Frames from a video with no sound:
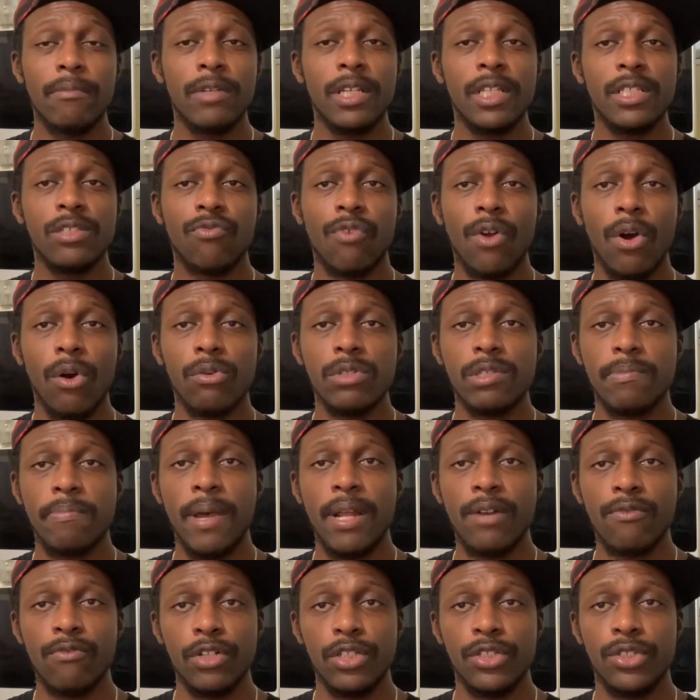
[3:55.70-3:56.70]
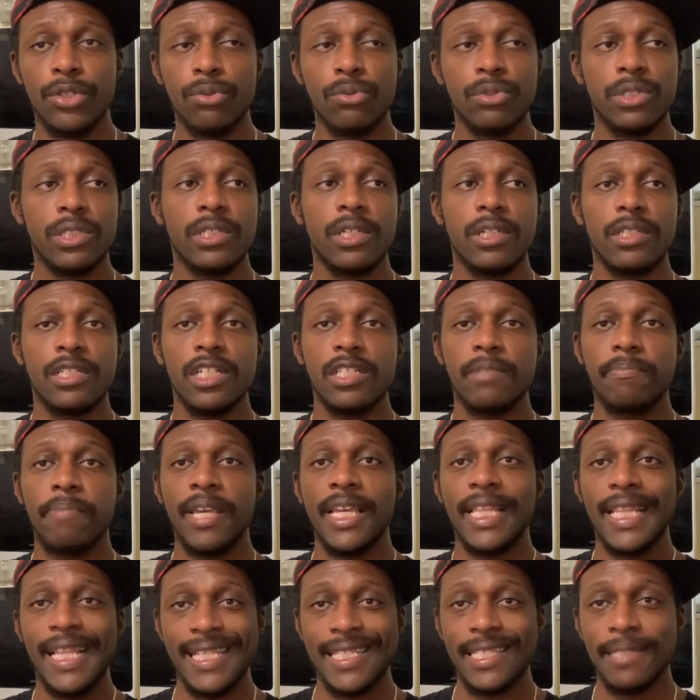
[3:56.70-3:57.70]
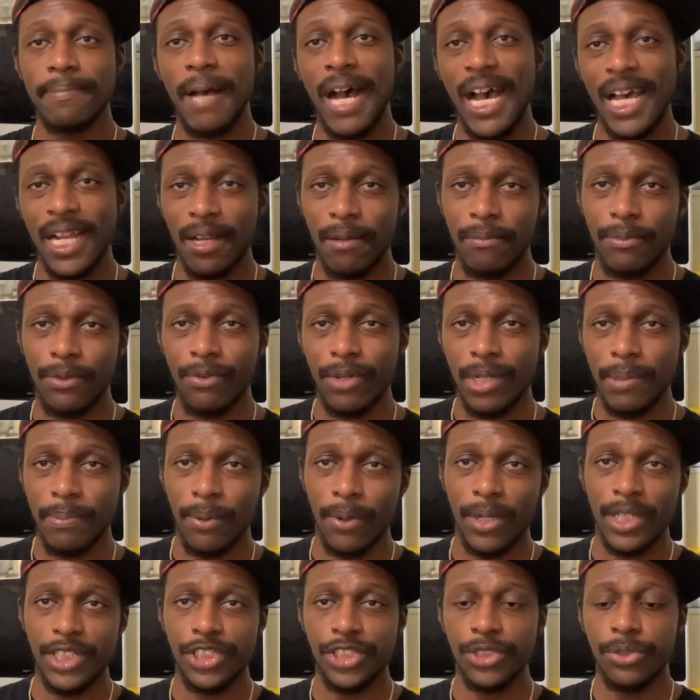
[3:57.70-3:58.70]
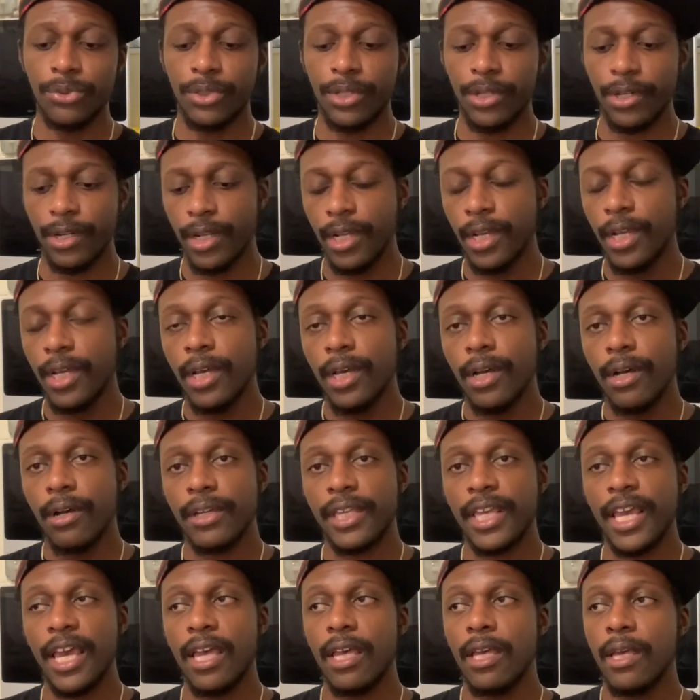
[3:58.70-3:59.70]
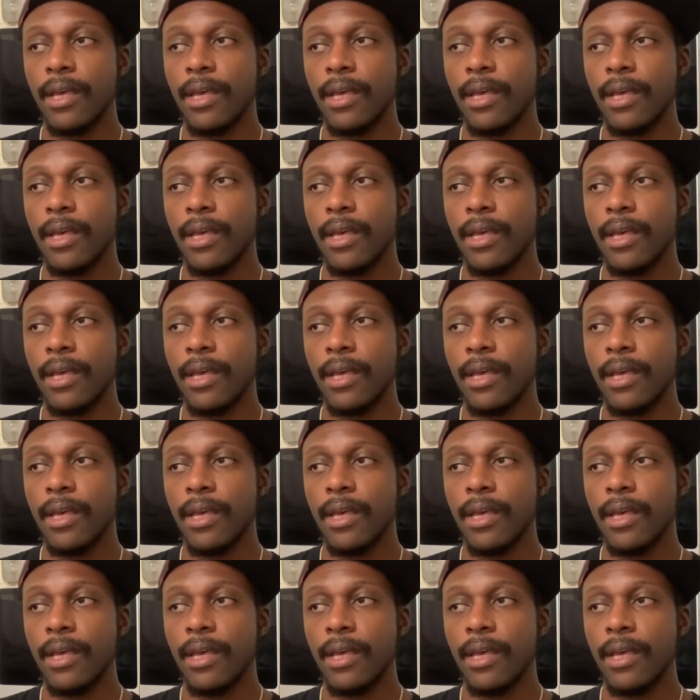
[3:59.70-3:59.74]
role's been reduced to just being a spot up 3-point shooter. Okay.